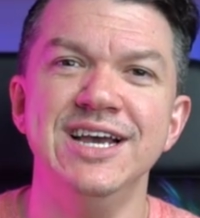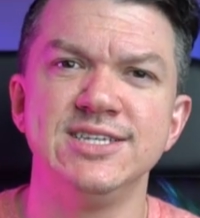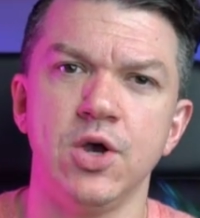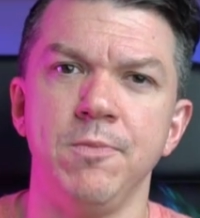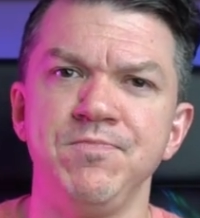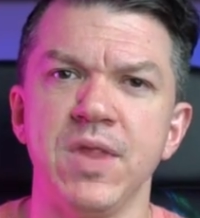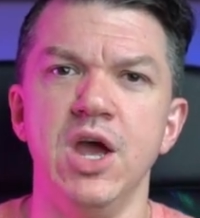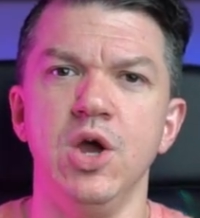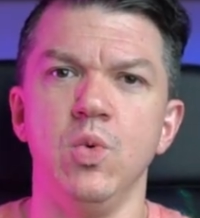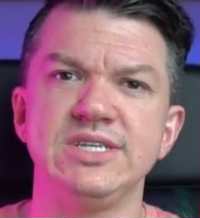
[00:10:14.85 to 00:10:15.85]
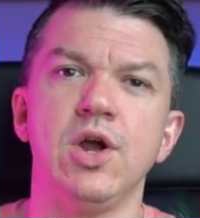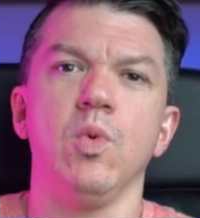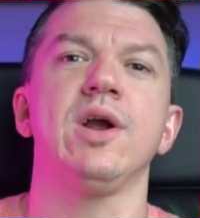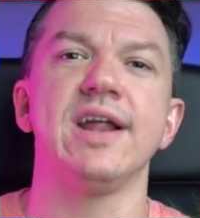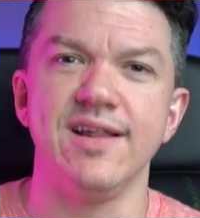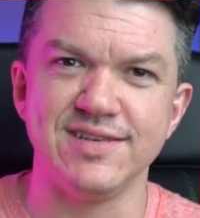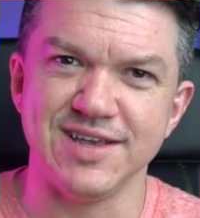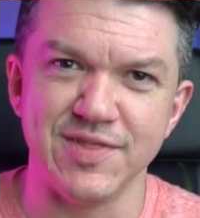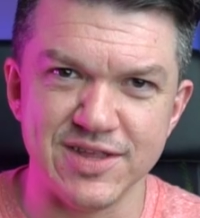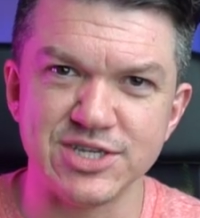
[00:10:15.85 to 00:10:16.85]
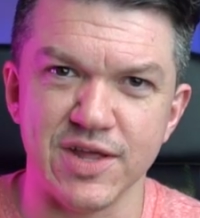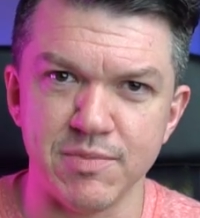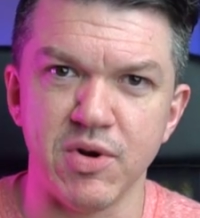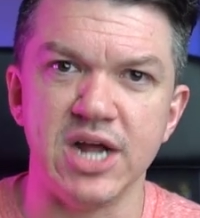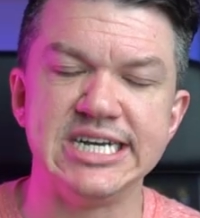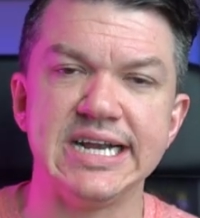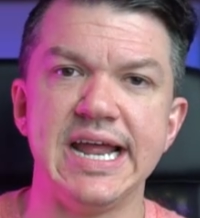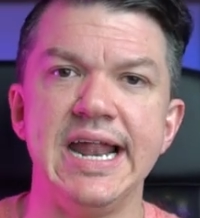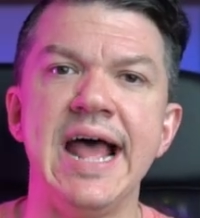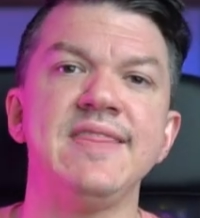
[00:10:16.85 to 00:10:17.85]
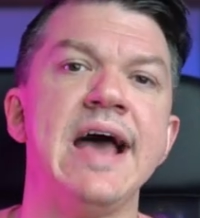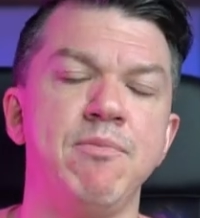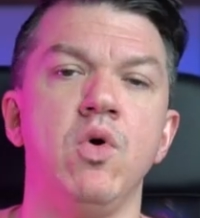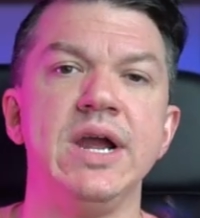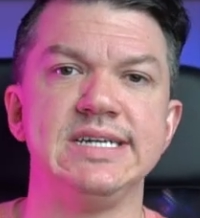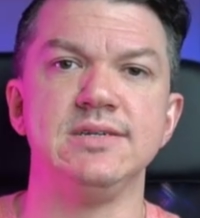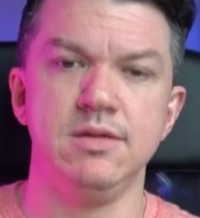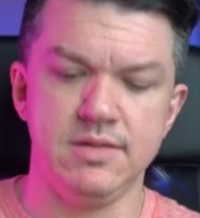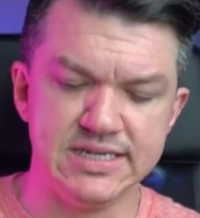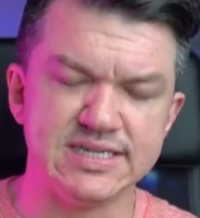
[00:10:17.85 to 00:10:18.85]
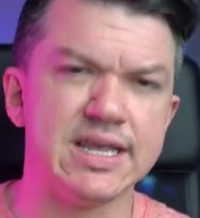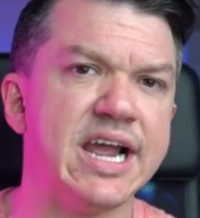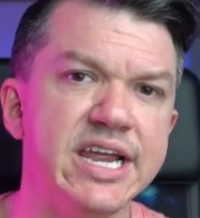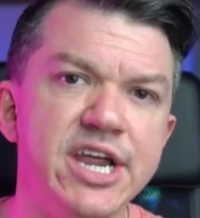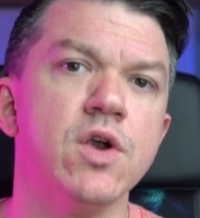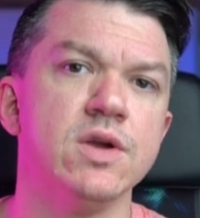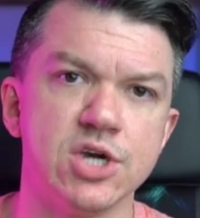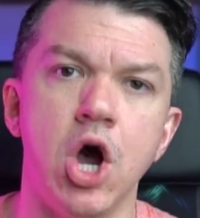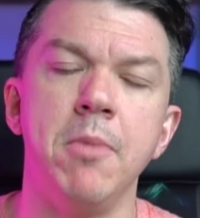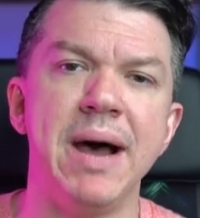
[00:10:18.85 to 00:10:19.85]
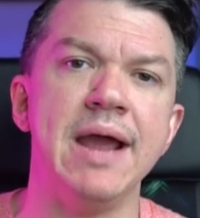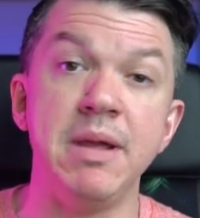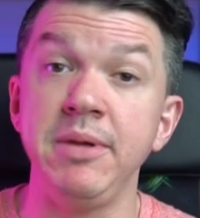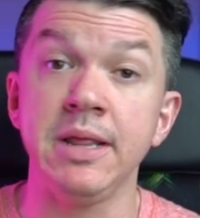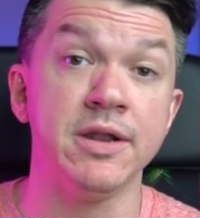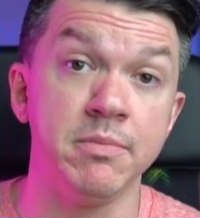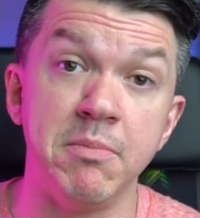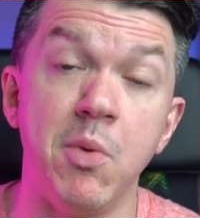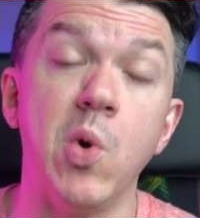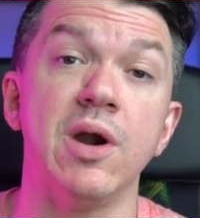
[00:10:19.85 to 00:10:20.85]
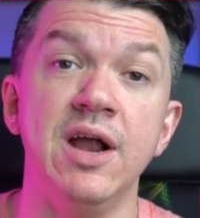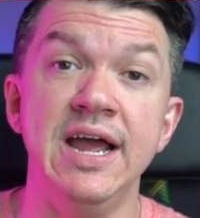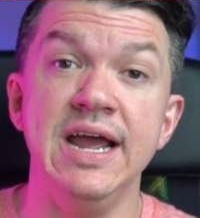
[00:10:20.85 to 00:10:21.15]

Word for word: So we start working on this, this other project. And at that point, this is like a year has gone by, maybe a little bit more.